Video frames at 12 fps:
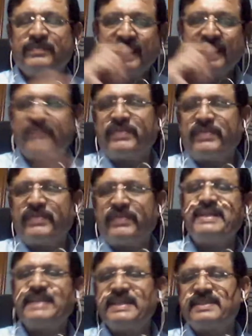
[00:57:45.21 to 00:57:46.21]
of
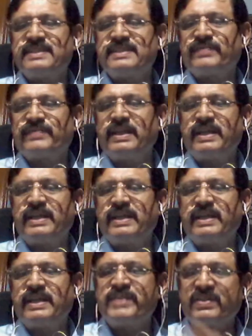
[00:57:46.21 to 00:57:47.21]
every citizen of the country,
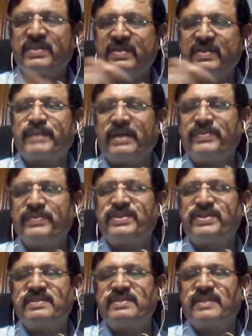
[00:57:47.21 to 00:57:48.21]
subject to the
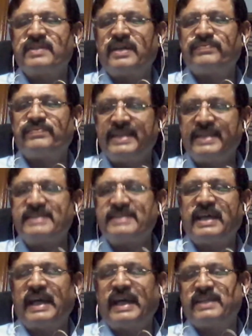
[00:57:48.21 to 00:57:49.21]
provisions of this
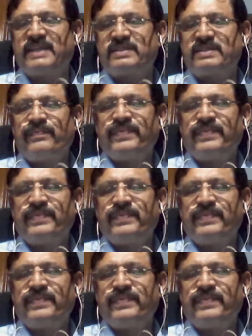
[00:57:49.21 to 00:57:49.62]
act.